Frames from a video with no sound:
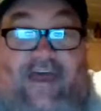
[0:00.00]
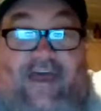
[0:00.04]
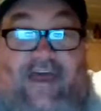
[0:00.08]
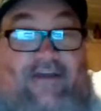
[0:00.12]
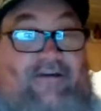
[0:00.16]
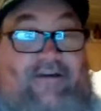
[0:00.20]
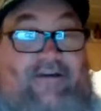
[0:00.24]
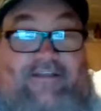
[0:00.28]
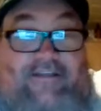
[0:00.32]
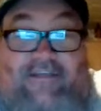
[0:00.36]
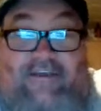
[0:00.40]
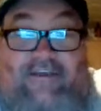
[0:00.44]

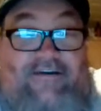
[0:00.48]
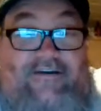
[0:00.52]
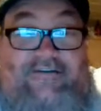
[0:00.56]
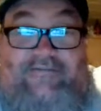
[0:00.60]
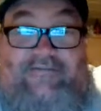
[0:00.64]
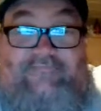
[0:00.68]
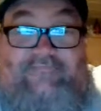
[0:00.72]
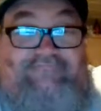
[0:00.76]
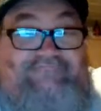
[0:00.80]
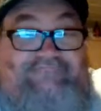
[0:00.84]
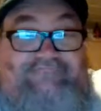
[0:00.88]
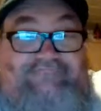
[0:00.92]
That right
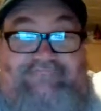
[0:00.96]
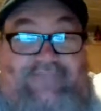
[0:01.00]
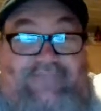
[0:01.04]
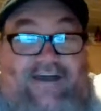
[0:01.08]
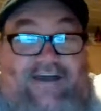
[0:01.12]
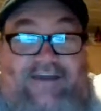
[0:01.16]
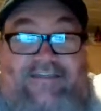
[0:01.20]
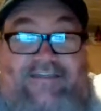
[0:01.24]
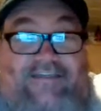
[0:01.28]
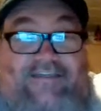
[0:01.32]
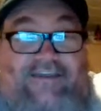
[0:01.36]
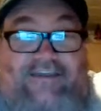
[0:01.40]
there,
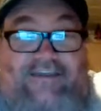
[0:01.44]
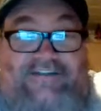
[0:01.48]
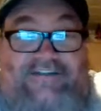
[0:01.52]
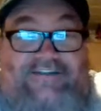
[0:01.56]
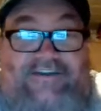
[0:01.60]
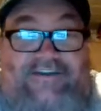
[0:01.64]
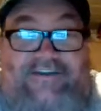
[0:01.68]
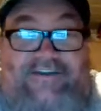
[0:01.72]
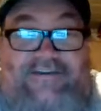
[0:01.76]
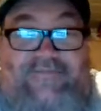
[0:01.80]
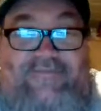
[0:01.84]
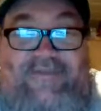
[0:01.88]
I think
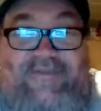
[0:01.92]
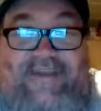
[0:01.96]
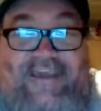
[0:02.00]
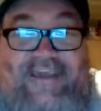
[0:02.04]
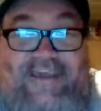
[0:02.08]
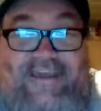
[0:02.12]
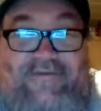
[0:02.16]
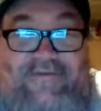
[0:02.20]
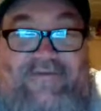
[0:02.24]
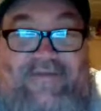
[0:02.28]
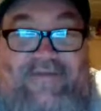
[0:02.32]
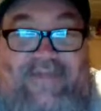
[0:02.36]
is going to be
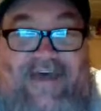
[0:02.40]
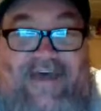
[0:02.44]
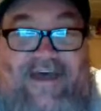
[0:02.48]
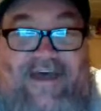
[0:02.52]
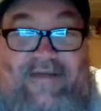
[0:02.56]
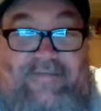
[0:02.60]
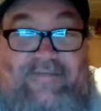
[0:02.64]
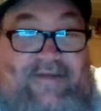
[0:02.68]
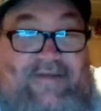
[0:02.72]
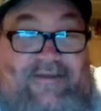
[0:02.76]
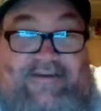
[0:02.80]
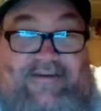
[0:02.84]
key with
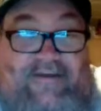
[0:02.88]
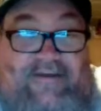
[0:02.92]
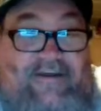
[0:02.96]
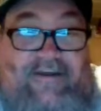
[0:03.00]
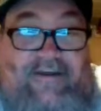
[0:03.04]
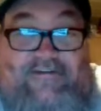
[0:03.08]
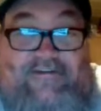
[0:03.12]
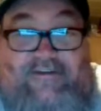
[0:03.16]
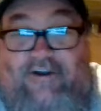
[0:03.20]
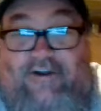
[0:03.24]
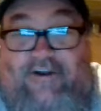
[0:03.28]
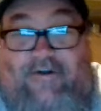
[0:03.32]
that. I mean,
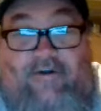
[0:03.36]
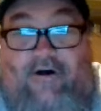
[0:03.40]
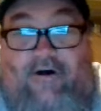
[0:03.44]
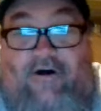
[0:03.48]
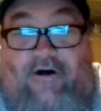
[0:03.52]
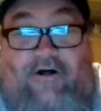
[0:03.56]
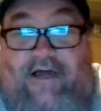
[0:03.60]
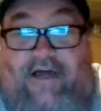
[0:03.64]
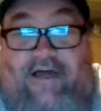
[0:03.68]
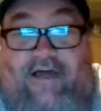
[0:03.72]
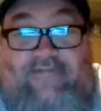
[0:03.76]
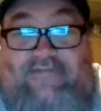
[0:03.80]
you don't
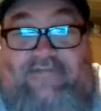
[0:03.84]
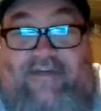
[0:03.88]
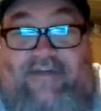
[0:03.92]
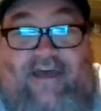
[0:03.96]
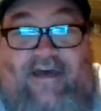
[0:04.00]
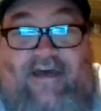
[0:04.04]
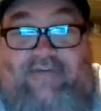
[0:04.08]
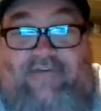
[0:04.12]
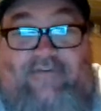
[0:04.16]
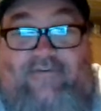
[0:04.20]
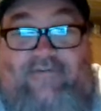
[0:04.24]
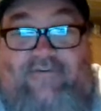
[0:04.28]
all have to
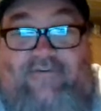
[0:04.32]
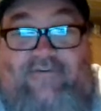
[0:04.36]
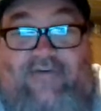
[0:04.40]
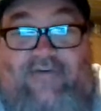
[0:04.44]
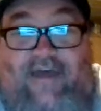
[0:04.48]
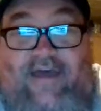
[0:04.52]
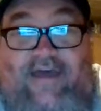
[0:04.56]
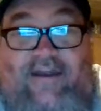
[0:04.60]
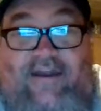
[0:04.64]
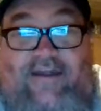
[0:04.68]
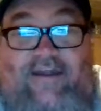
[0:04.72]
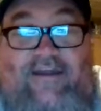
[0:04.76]
have them do
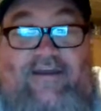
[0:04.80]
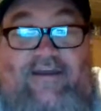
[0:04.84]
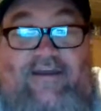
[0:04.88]
that.